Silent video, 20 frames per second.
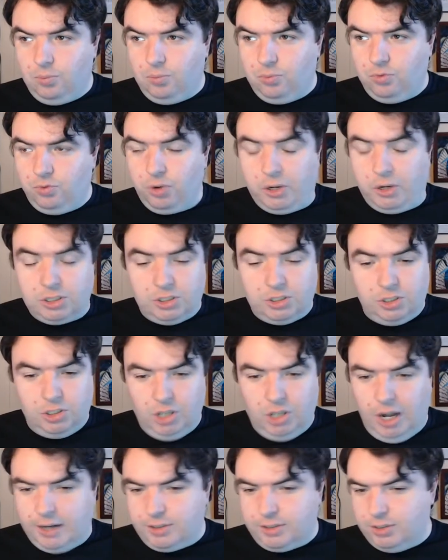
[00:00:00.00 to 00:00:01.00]
first
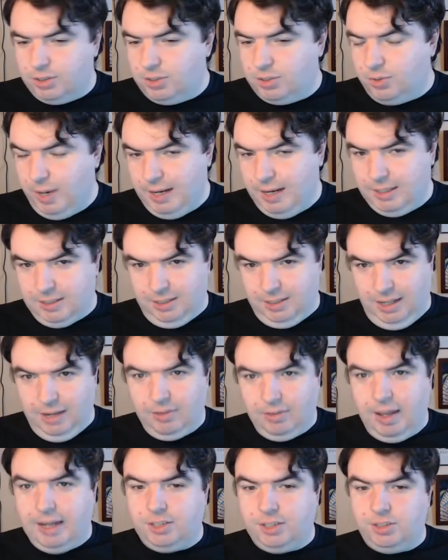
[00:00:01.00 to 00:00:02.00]
Doctor Strange
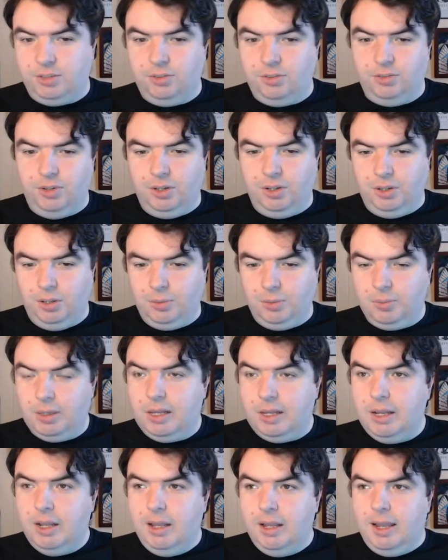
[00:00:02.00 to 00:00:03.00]
live-action film,
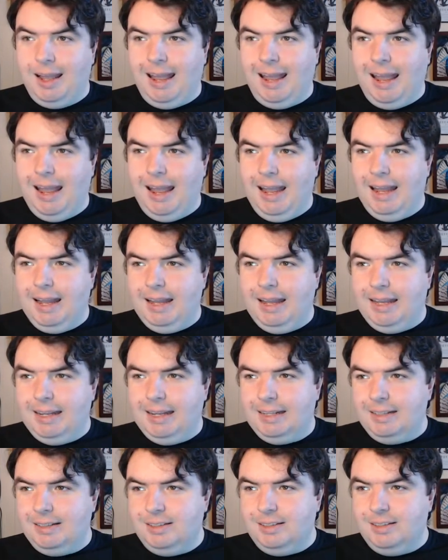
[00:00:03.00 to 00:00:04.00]

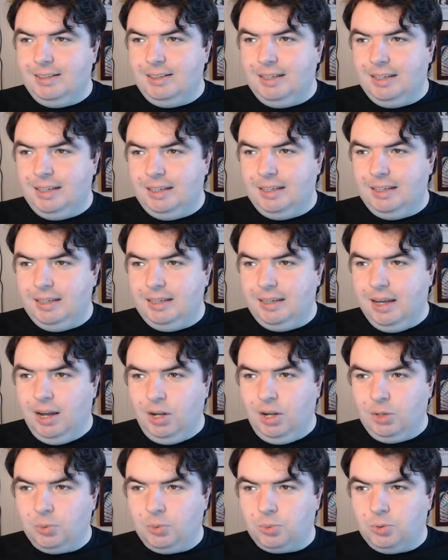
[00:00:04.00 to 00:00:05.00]
and the
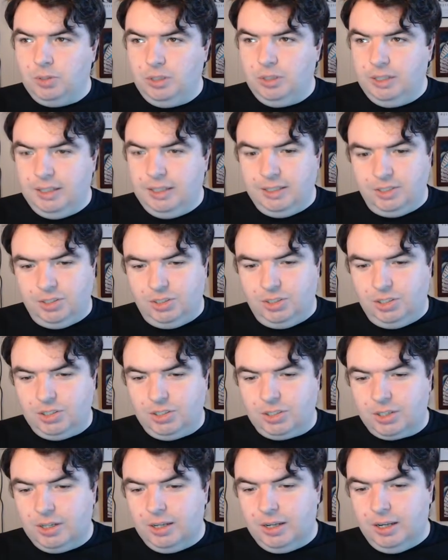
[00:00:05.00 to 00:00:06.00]
unreleased
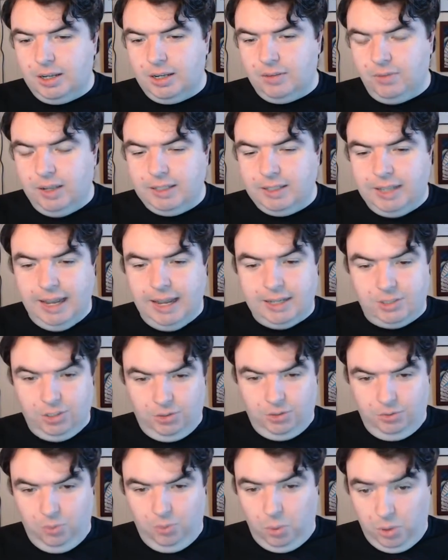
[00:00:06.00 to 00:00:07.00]
Fantastic
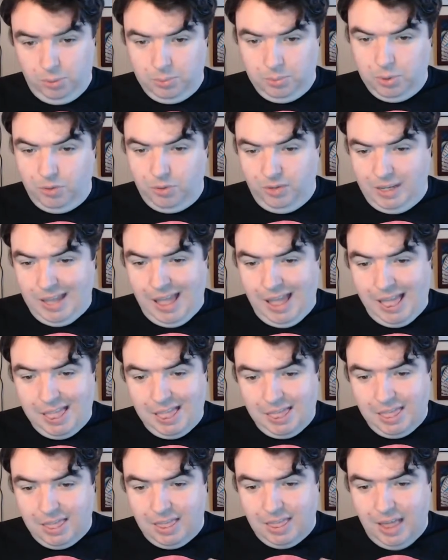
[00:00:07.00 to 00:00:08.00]
Four movie.
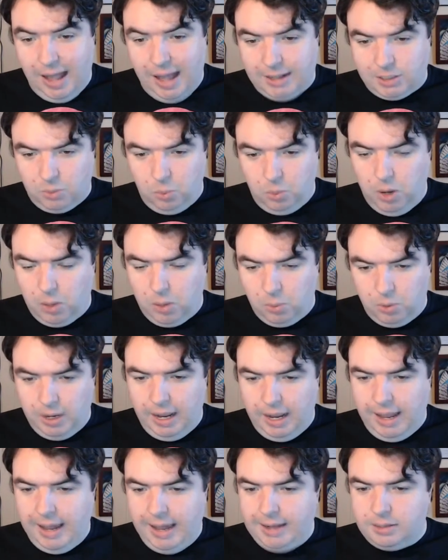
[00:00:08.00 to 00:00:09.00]
That's where we're
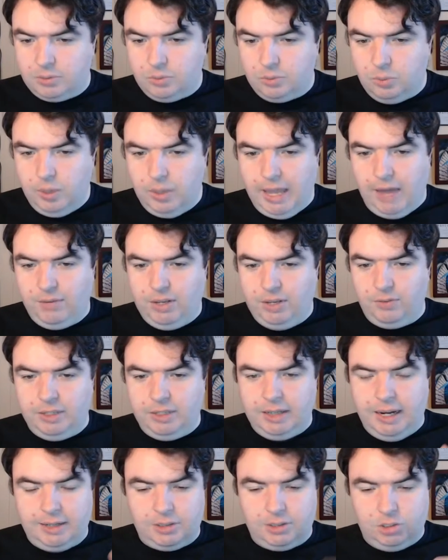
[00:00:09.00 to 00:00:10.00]
at. We haven't even
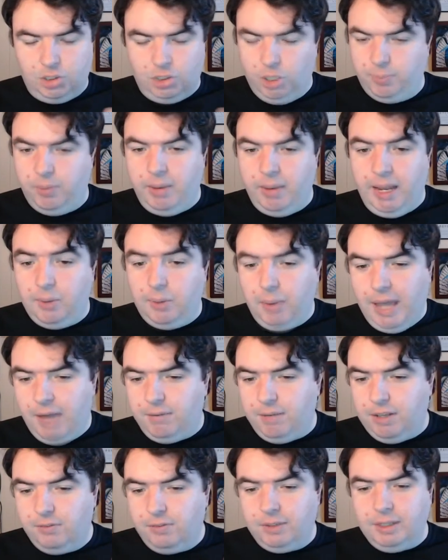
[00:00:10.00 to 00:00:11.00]
gotten Superman. We
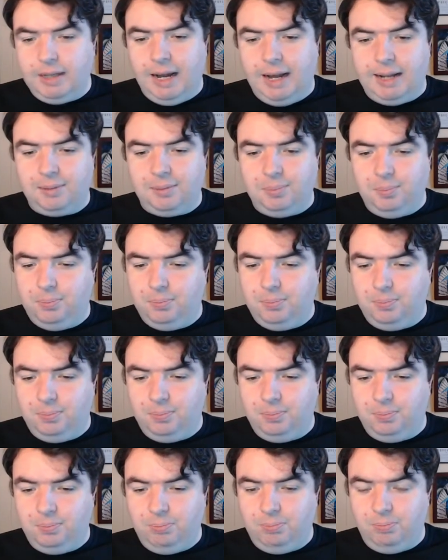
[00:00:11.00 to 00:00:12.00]
haven't even gotten
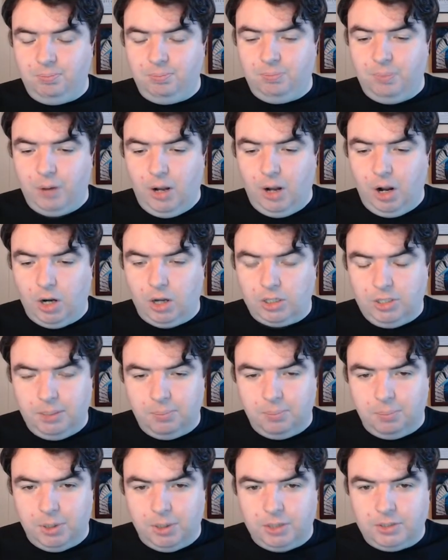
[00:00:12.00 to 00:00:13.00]
our
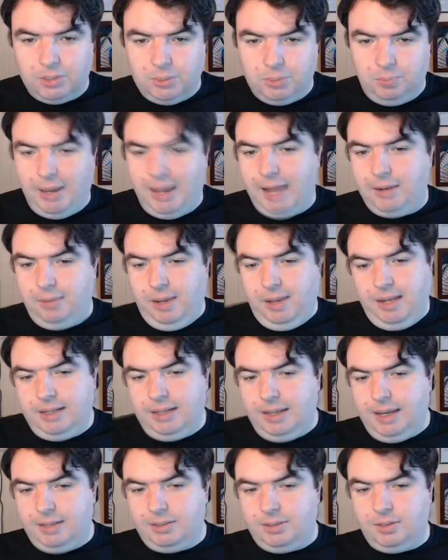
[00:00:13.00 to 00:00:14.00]
Tim Burton's Batman
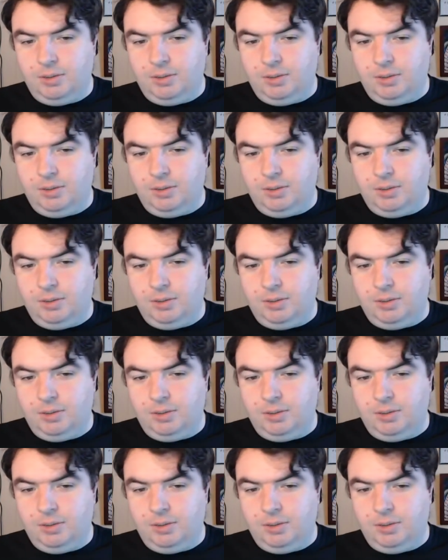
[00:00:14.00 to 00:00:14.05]
yet.